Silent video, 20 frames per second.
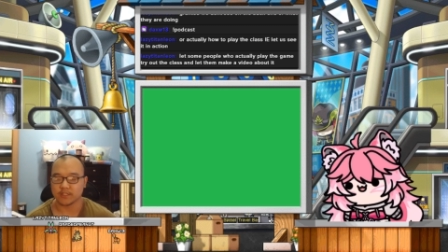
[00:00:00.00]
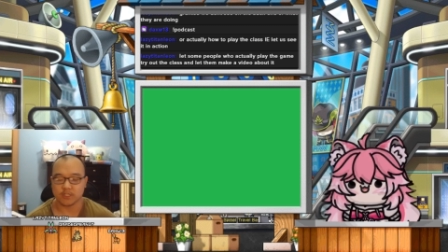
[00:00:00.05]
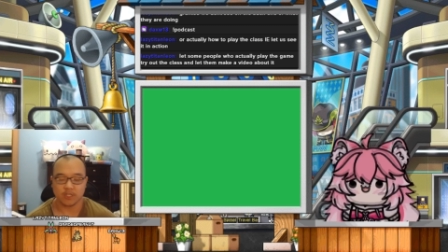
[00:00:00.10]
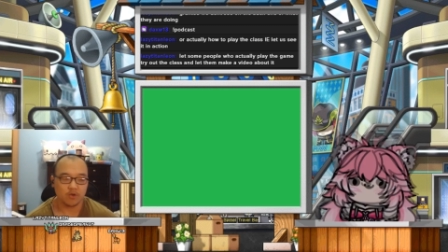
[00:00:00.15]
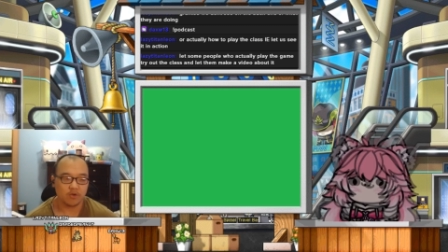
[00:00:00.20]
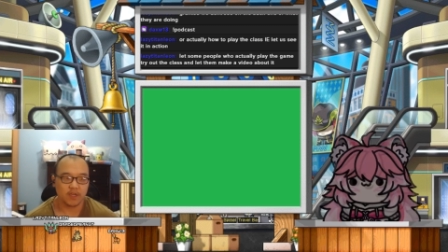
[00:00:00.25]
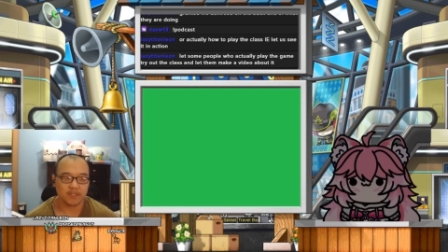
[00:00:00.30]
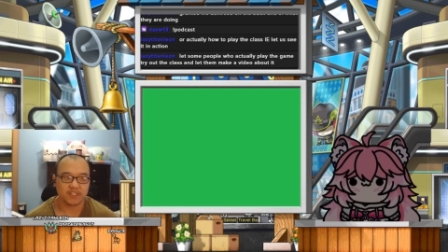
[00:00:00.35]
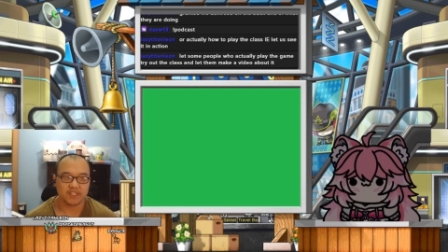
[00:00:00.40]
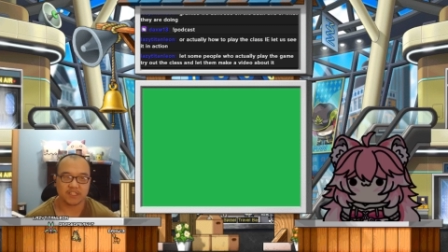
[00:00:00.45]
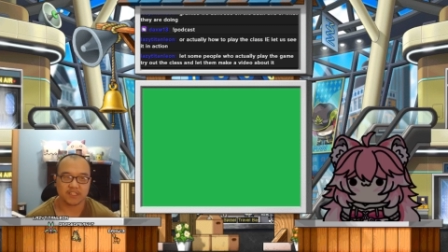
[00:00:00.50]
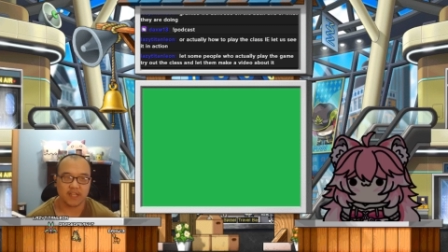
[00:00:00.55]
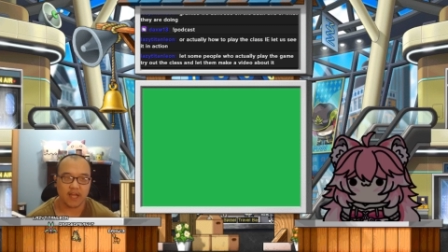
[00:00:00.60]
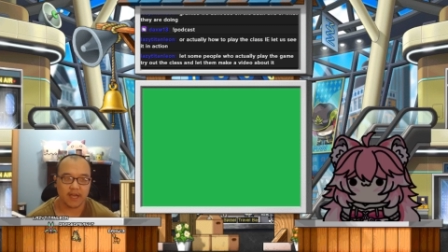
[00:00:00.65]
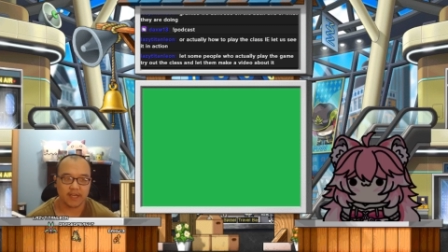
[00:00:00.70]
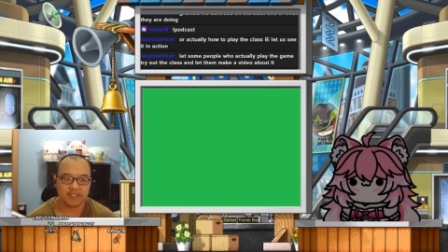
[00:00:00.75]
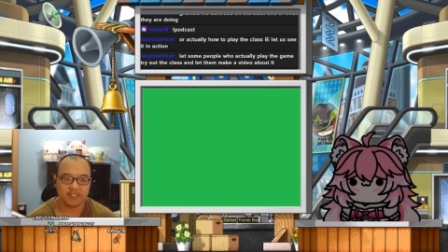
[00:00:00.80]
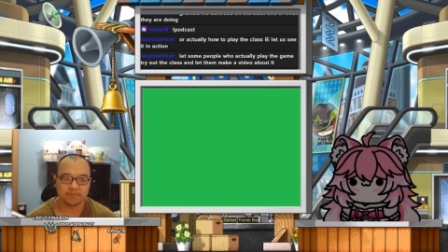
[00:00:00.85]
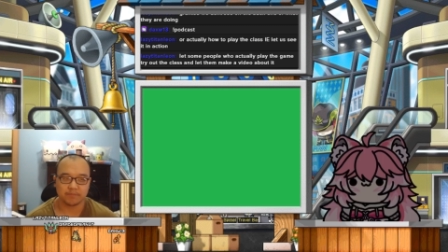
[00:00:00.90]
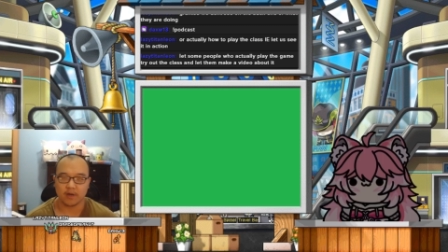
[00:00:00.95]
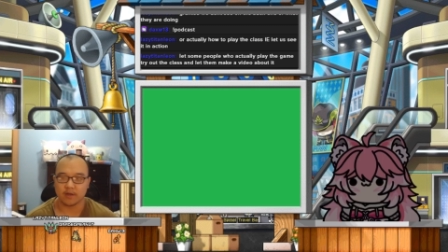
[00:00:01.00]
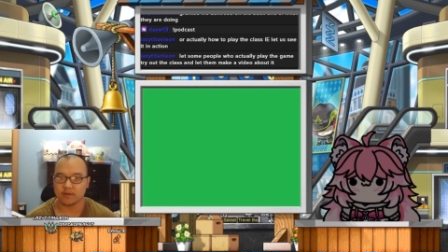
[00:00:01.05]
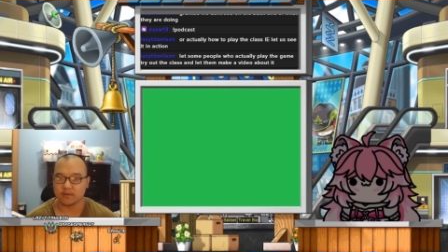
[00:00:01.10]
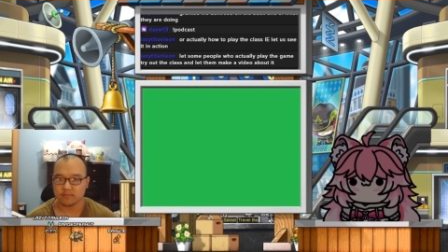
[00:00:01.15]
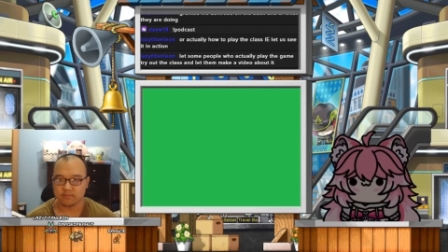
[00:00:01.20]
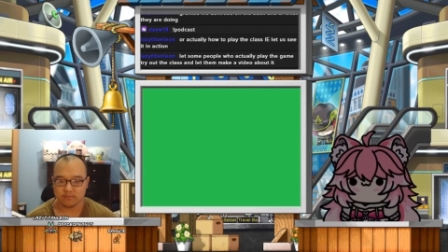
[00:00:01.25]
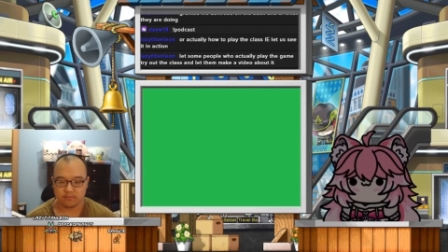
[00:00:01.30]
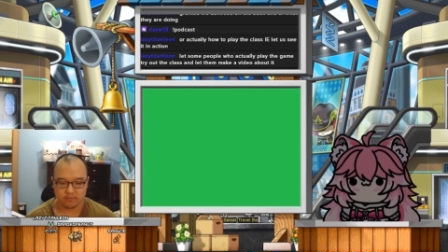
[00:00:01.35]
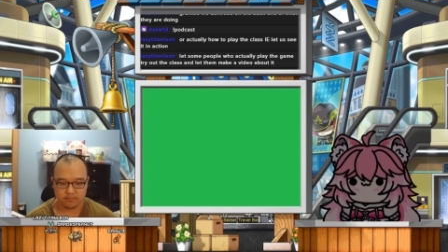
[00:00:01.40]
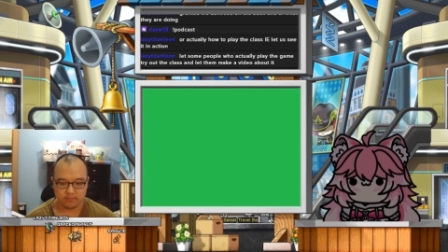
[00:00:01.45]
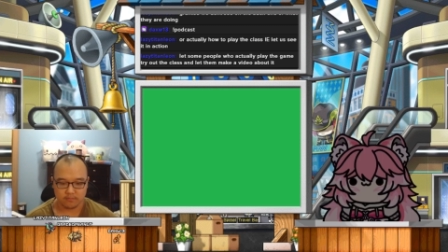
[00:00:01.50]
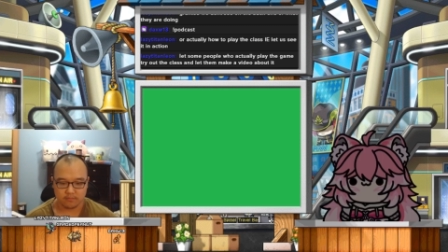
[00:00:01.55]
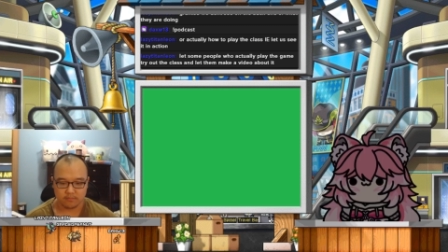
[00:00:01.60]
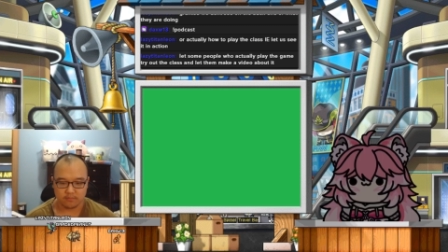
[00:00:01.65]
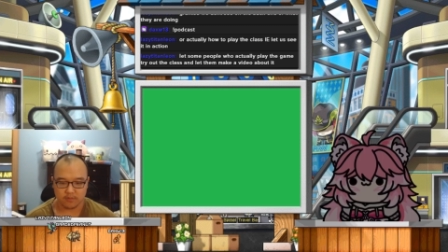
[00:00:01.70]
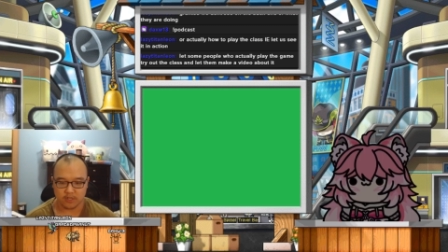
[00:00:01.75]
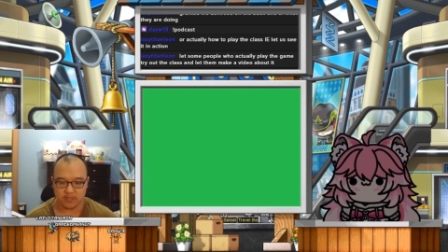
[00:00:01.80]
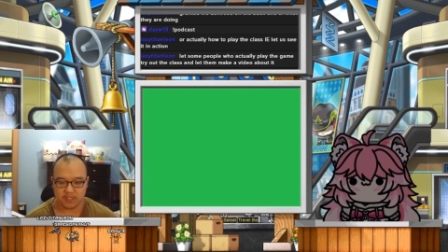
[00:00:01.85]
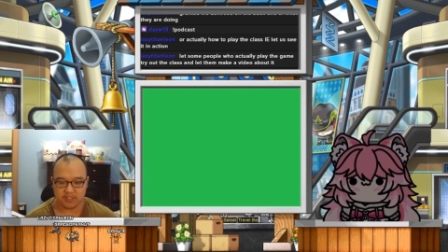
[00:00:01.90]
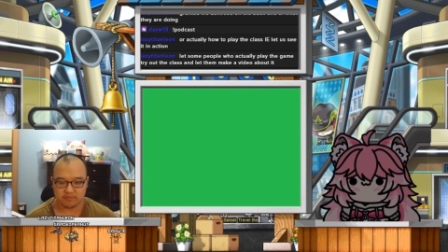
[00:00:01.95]
The showcase is nice, but
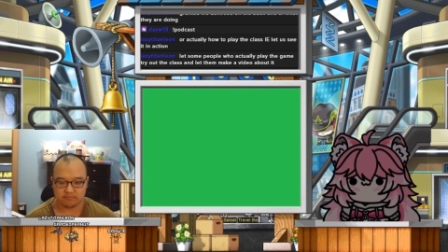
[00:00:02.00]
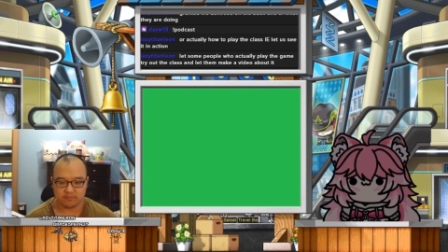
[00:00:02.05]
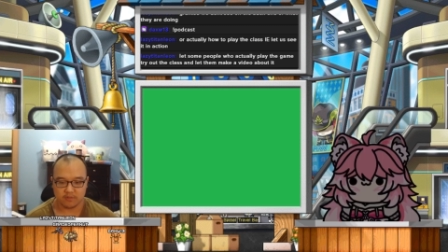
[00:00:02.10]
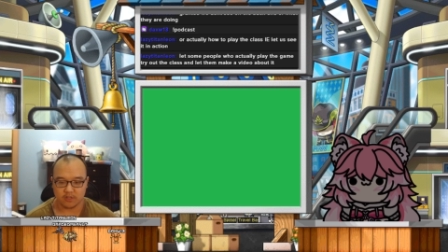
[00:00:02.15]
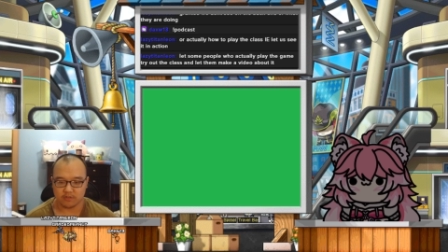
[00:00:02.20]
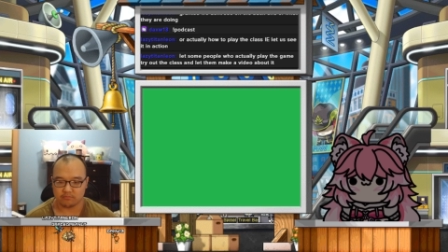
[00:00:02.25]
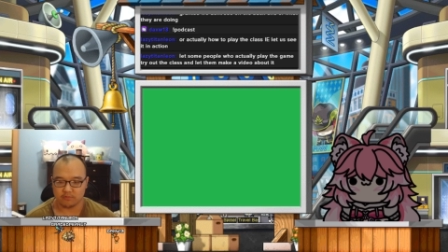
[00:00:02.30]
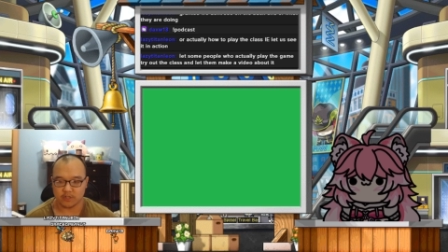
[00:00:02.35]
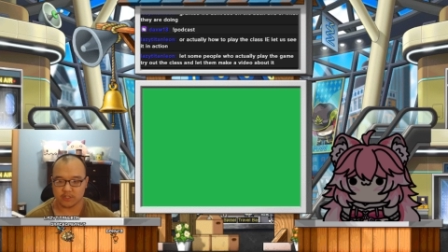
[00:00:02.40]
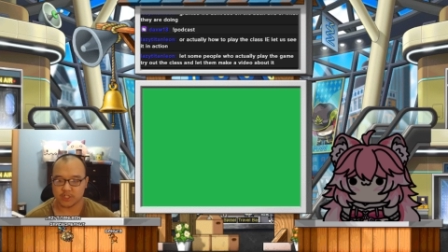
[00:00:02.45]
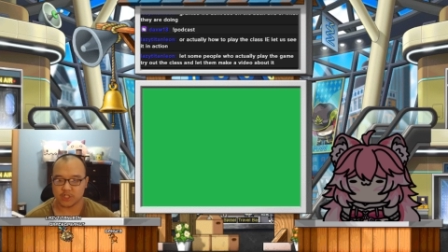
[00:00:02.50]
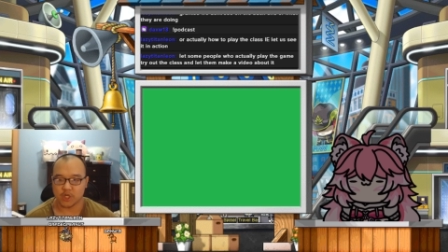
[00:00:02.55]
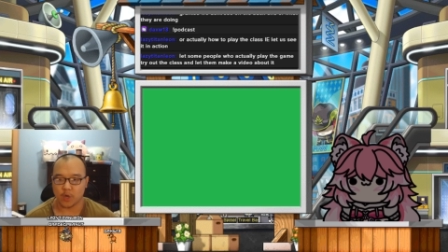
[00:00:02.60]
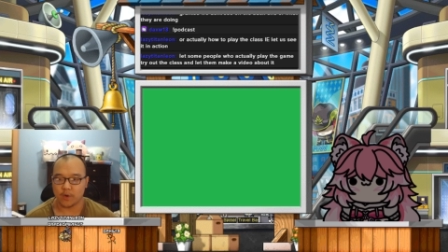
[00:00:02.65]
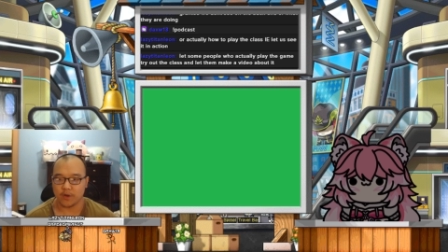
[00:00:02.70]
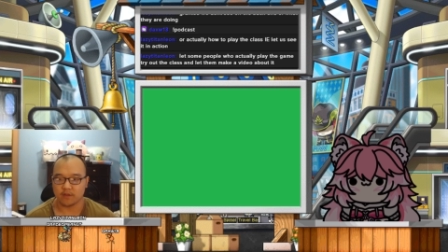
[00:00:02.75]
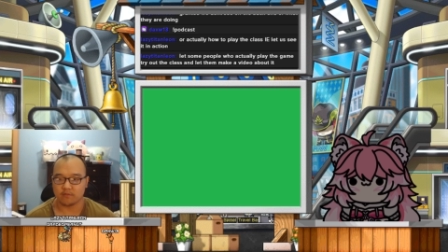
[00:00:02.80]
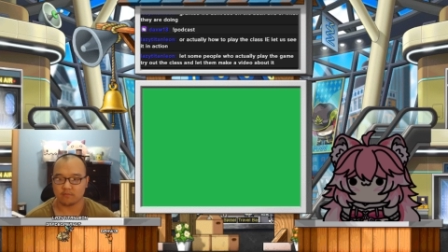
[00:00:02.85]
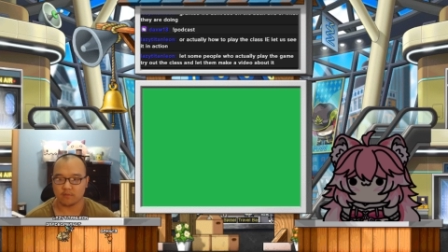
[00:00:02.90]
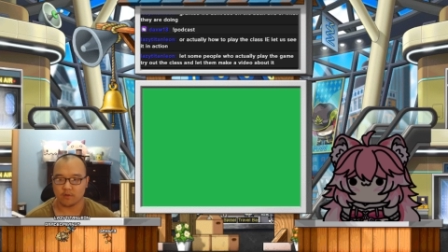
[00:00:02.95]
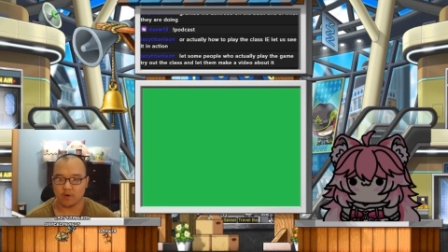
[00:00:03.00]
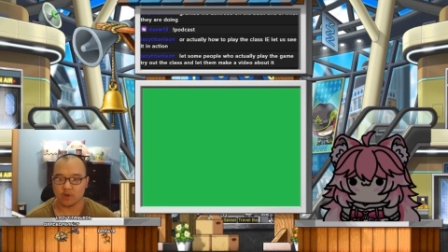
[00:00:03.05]
you're showing